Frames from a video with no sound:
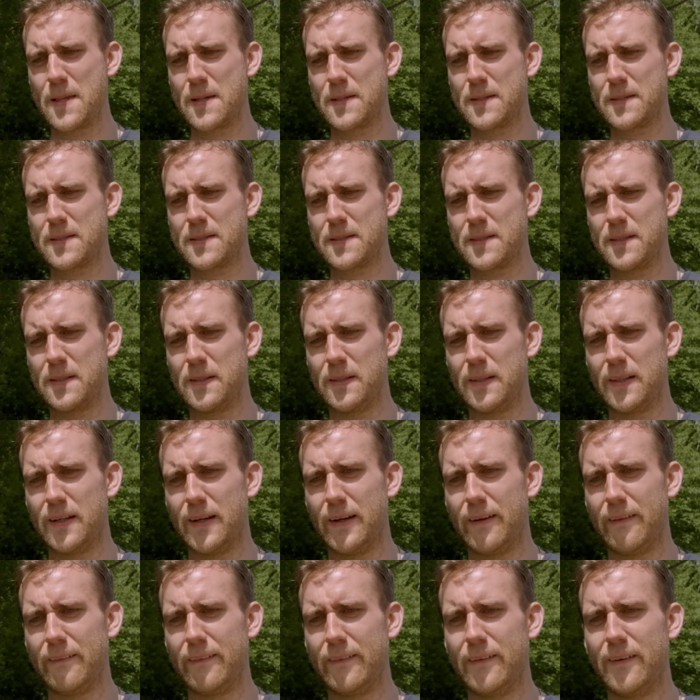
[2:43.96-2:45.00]
still
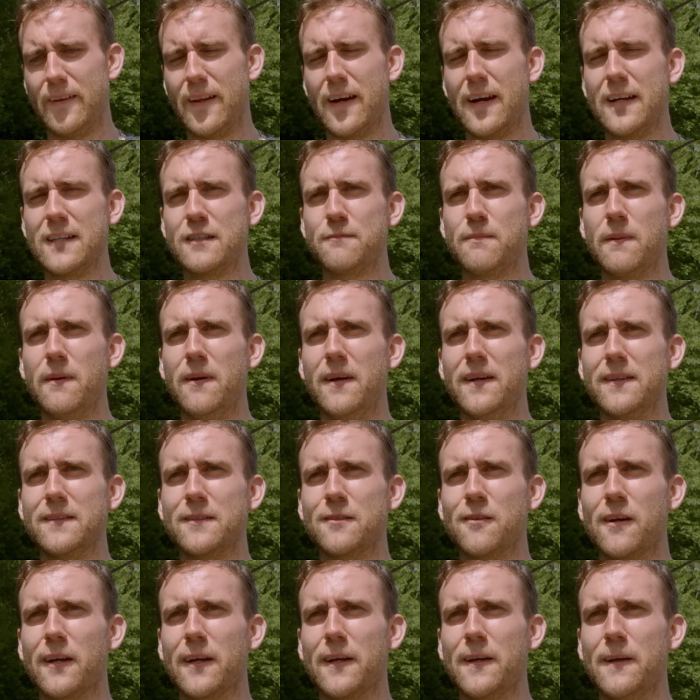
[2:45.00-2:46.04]
uh, you know in high spirits,
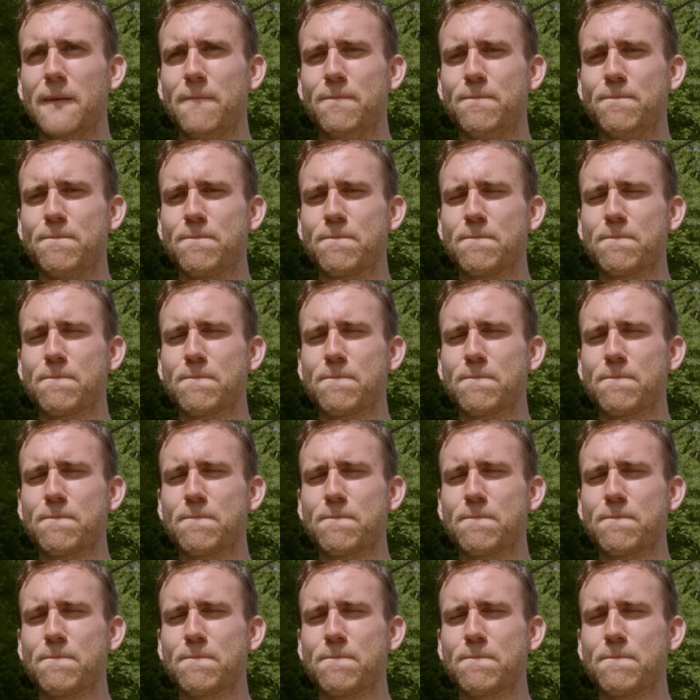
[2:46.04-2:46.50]
cracking on.